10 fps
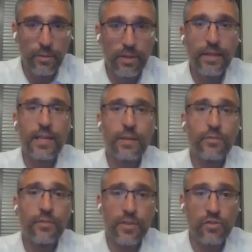We thank him
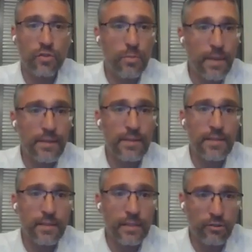for his tremendous
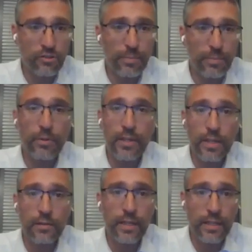leadership both
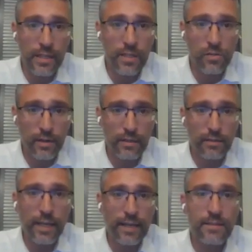here in
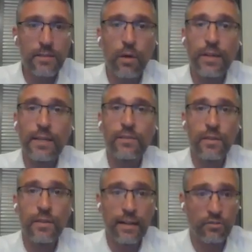Israel and on the
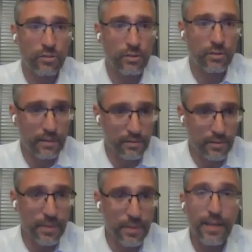international
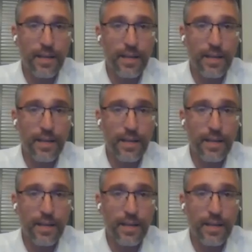level.